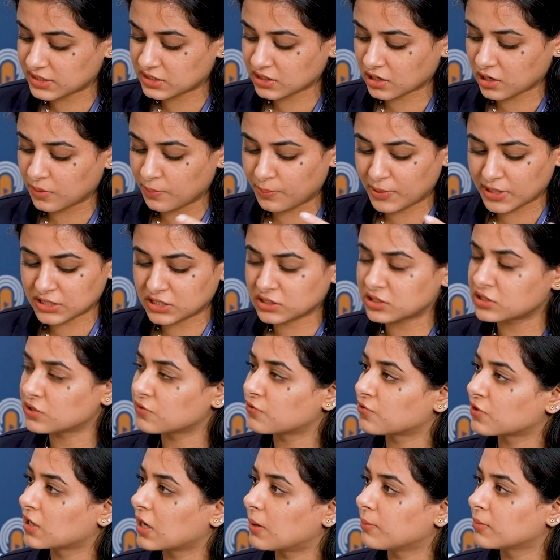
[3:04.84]
as a
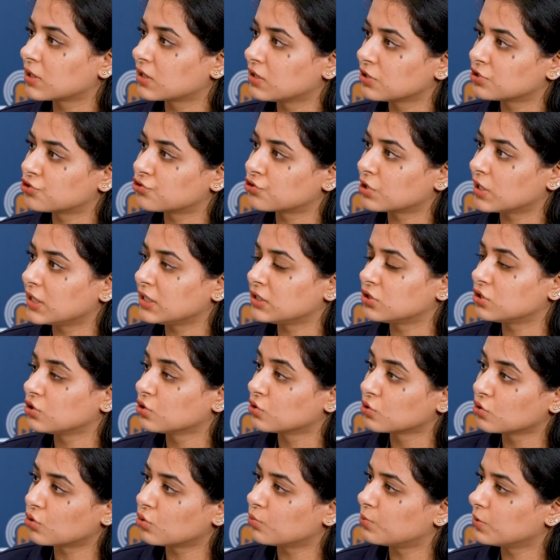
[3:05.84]
competitive chemical trade
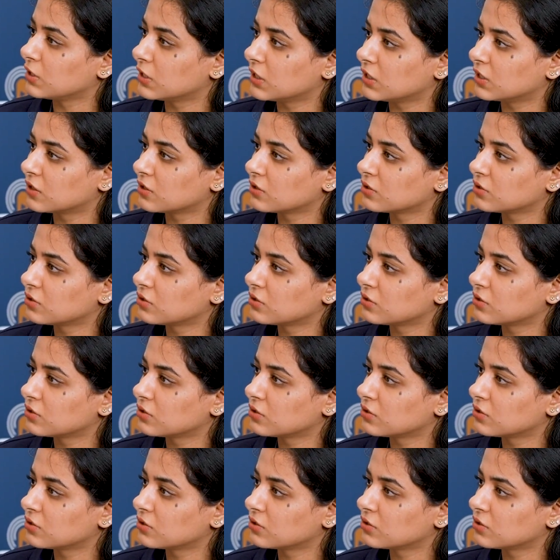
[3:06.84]
globally?